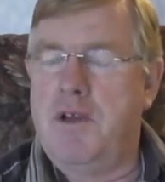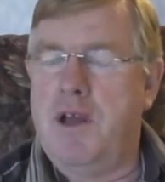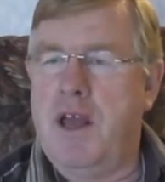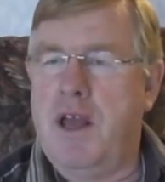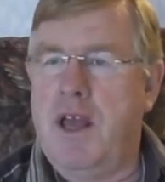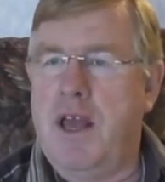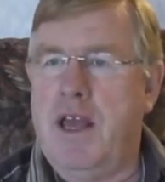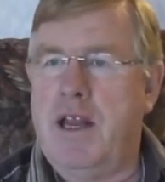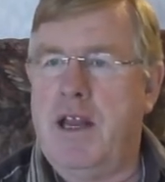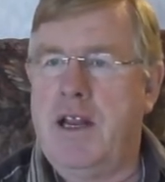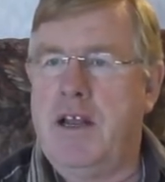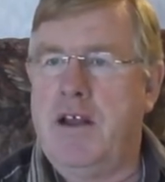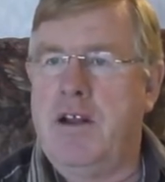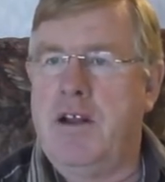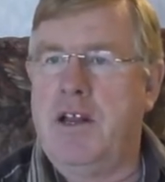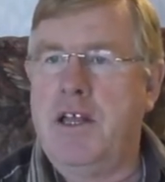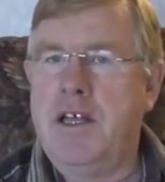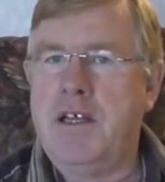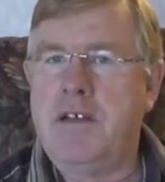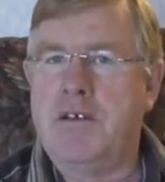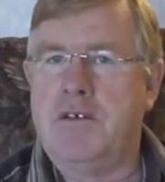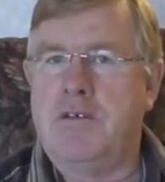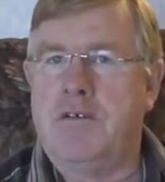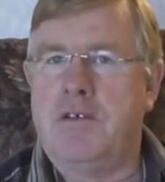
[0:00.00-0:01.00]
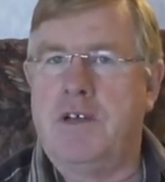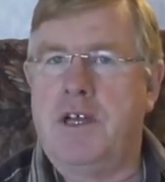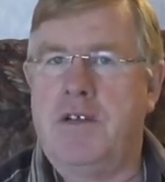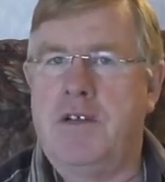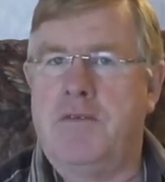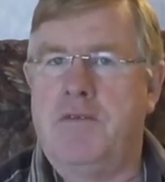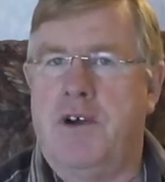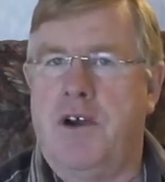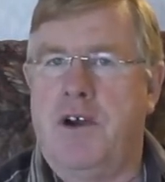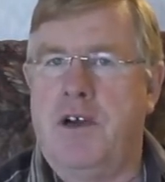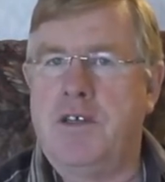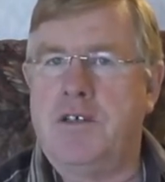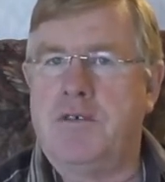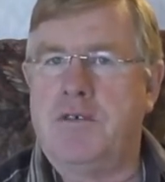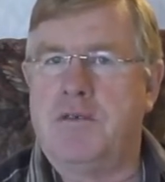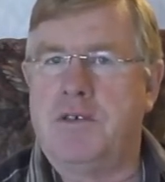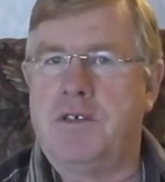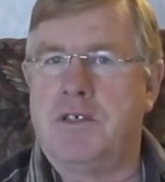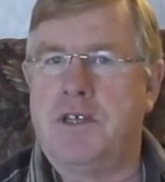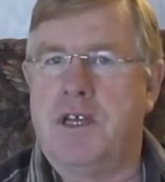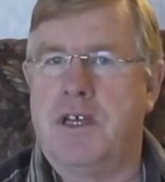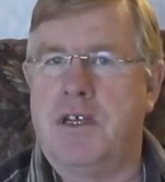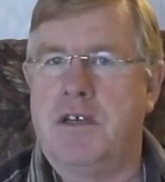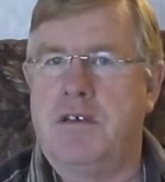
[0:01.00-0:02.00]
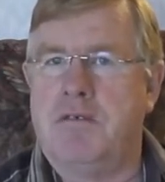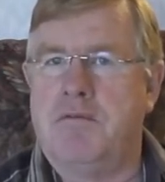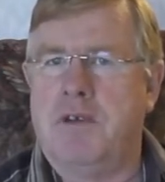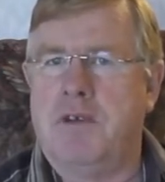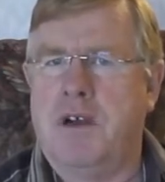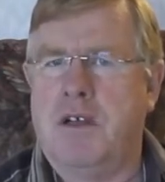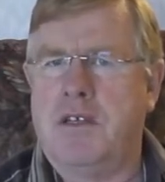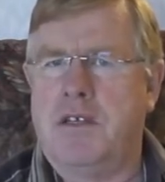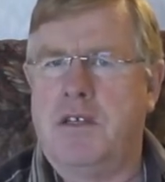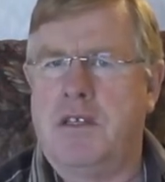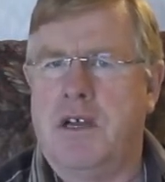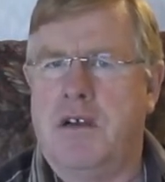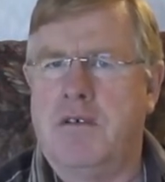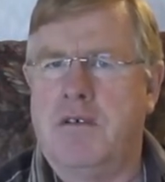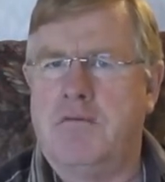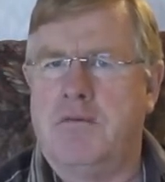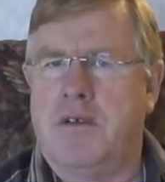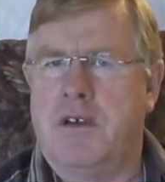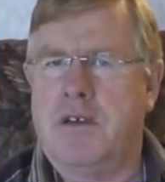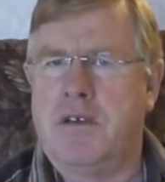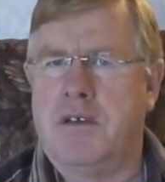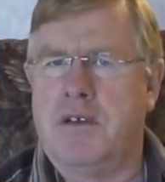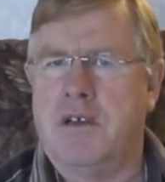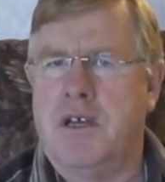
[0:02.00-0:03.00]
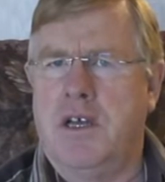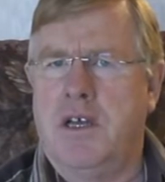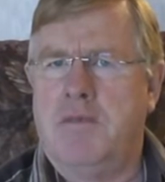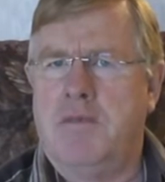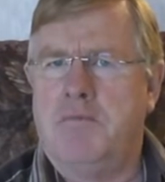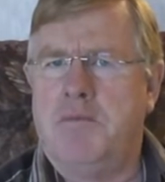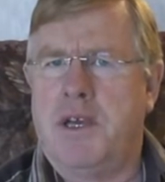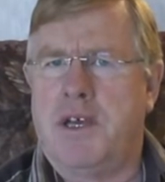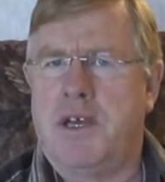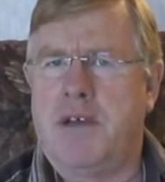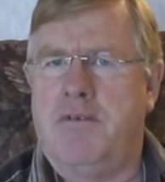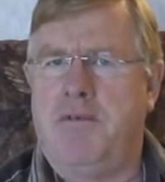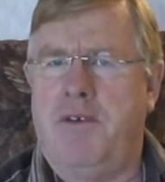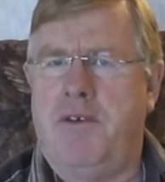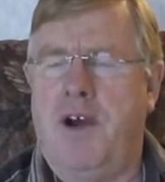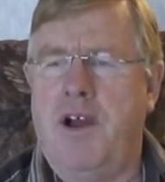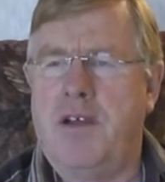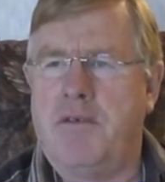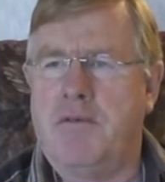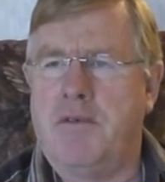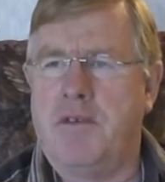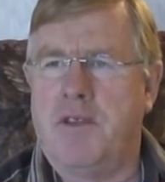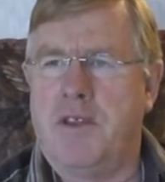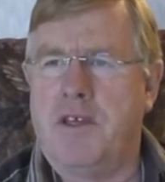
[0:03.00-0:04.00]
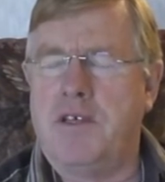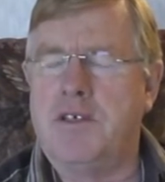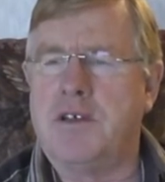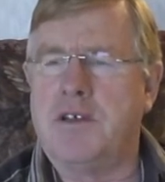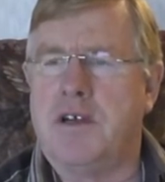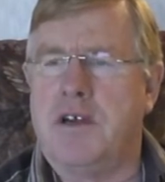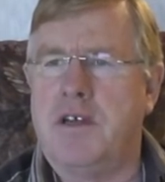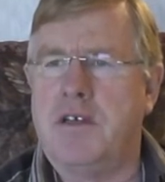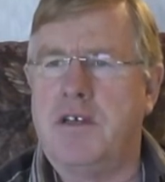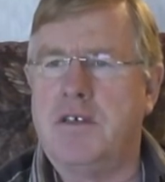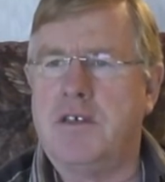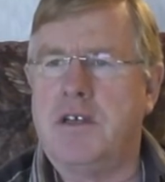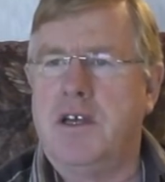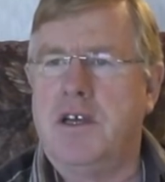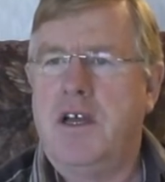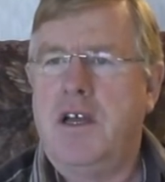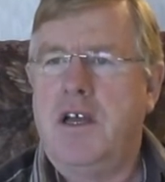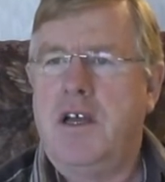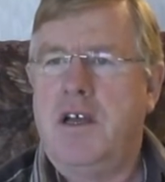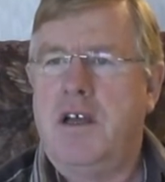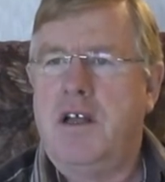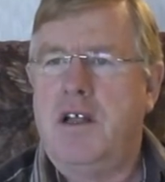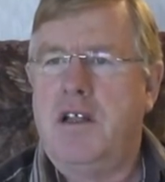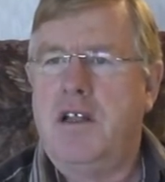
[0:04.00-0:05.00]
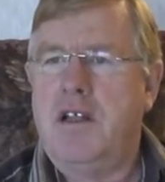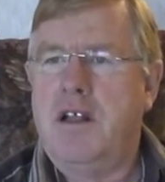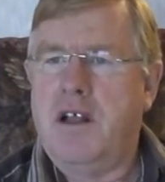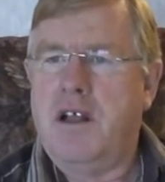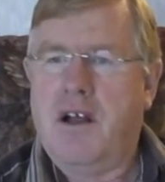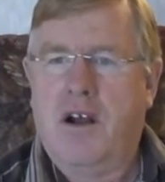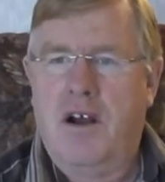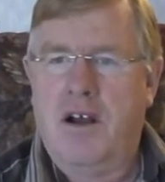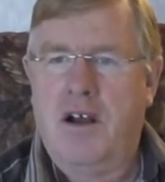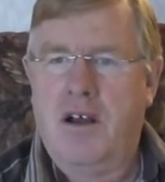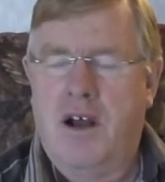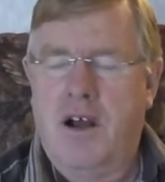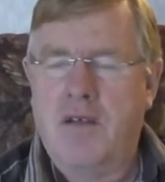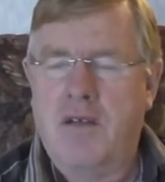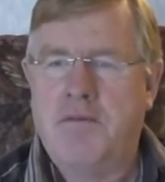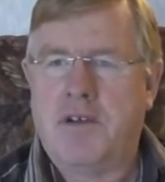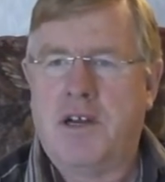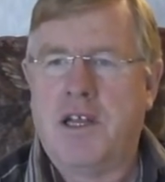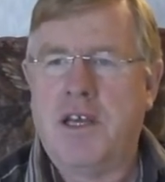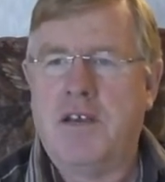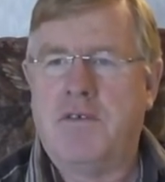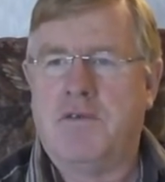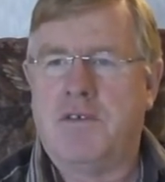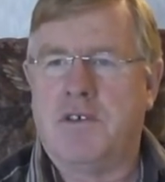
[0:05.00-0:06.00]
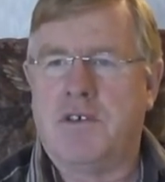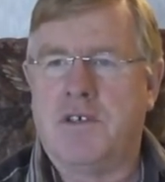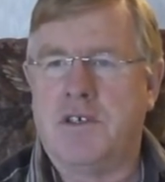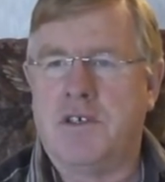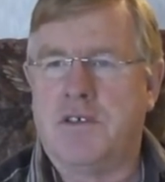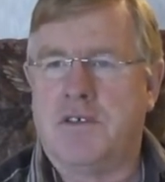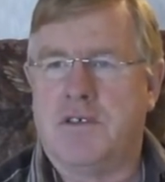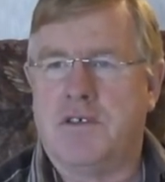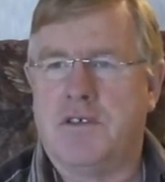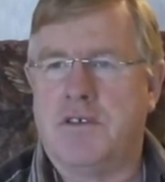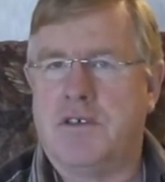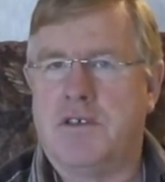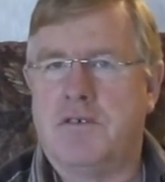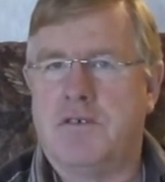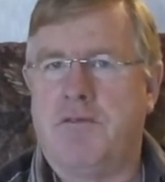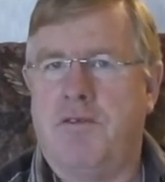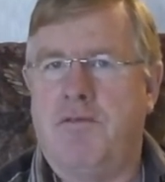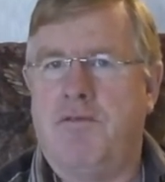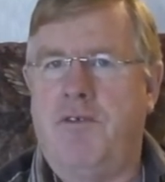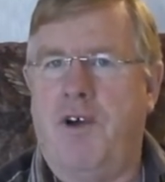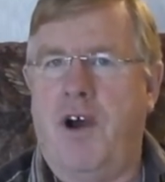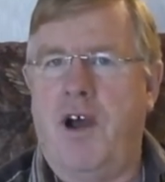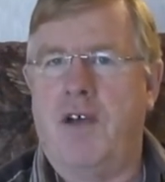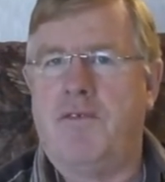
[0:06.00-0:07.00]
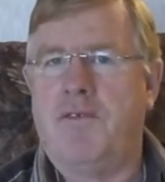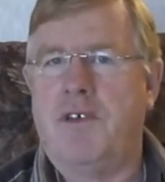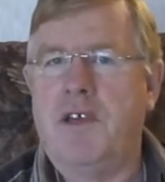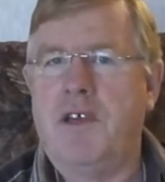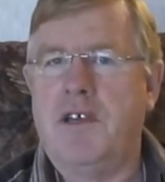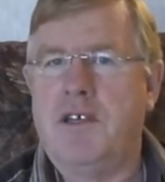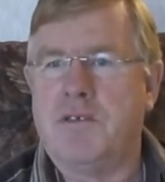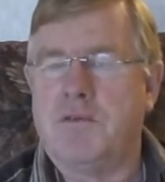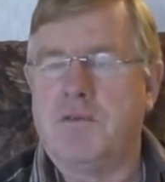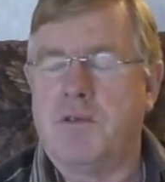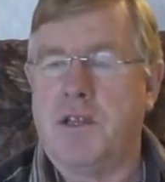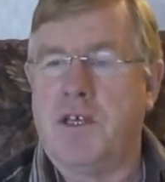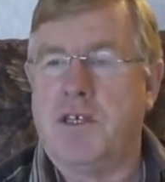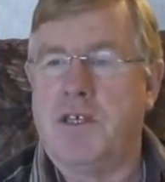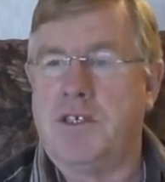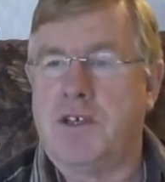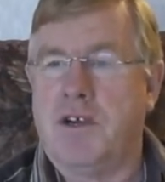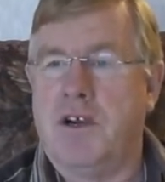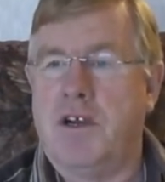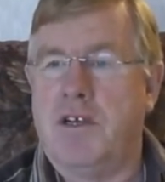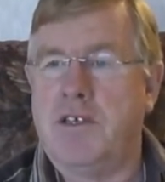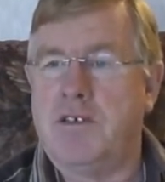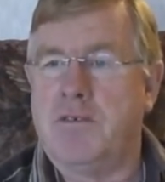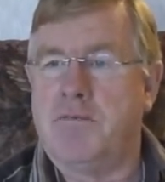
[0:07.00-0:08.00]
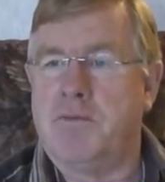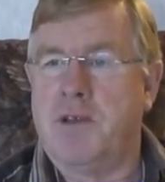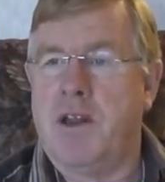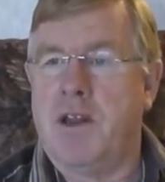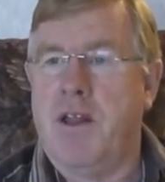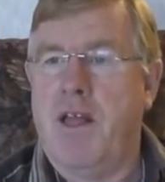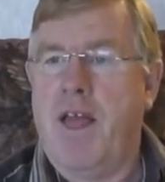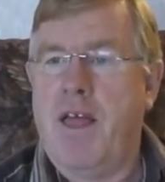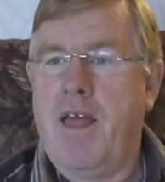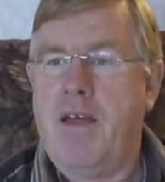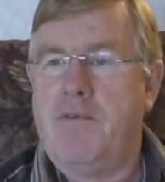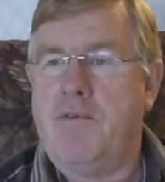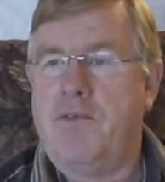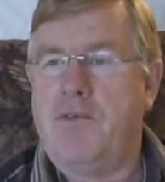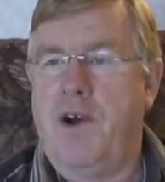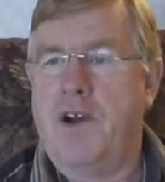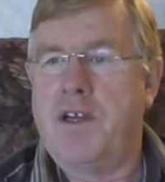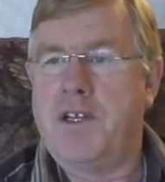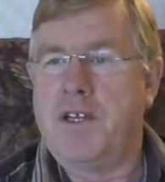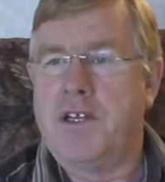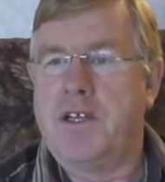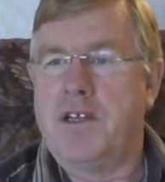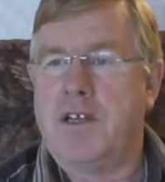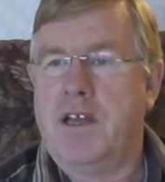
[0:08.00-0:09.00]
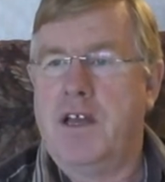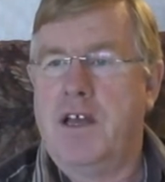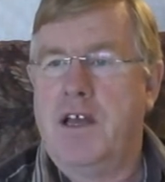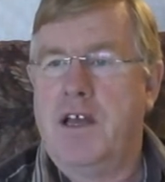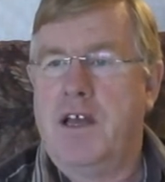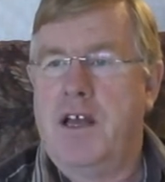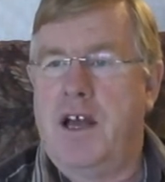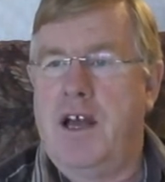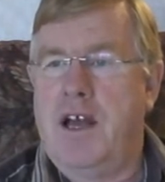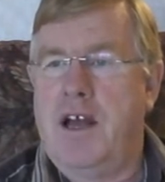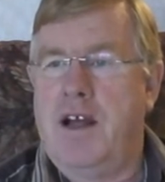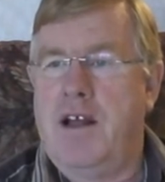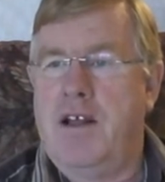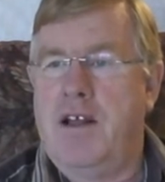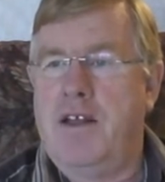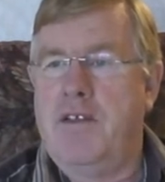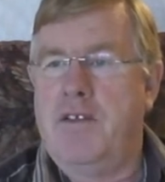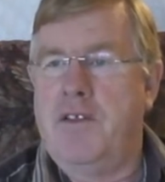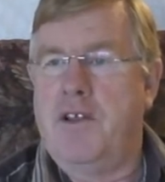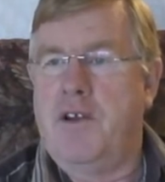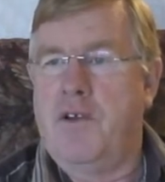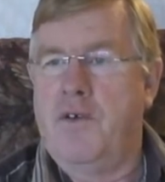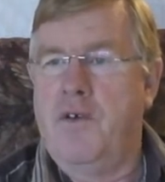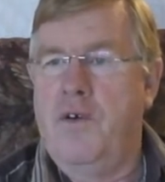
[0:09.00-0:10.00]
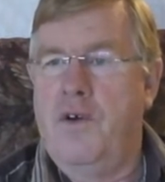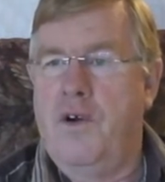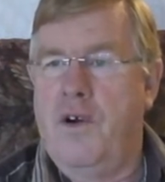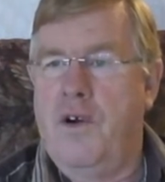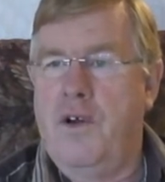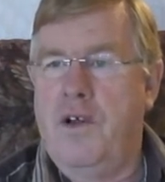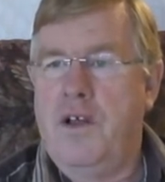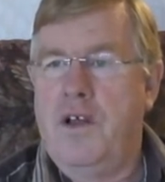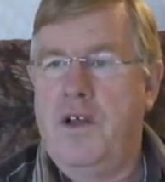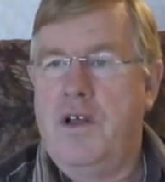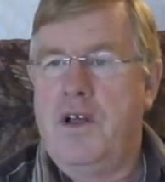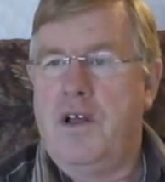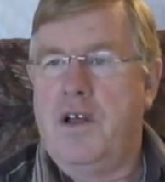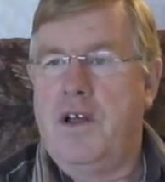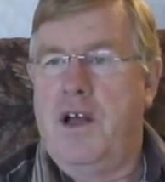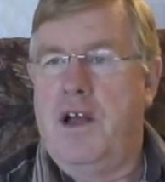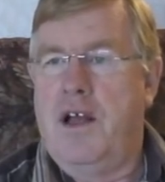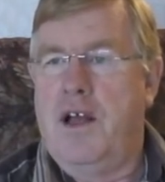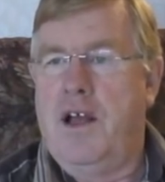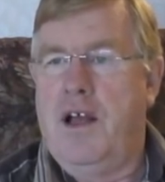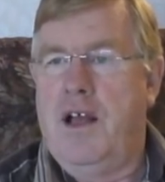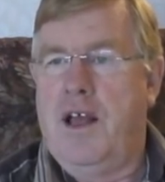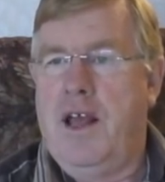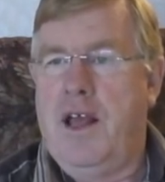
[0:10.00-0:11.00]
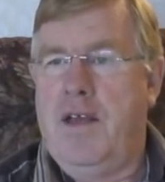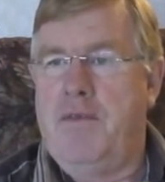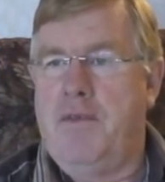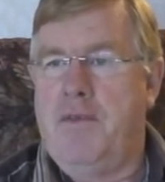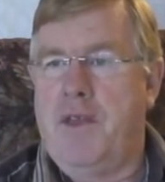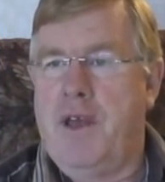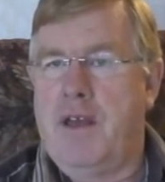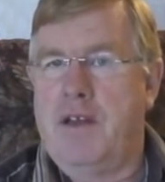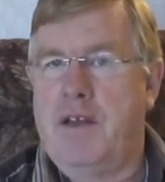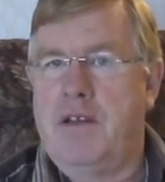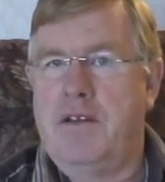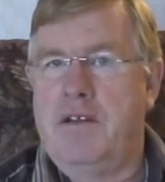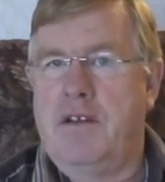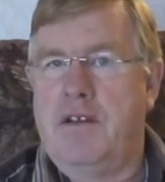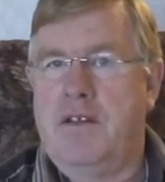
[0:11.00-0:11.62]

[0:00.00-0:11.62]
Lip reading: and our legal advice was that, well, you don't want to pick a fight with these guys. I believe there's instances for 5 years where these guys have been fighting in the law, and they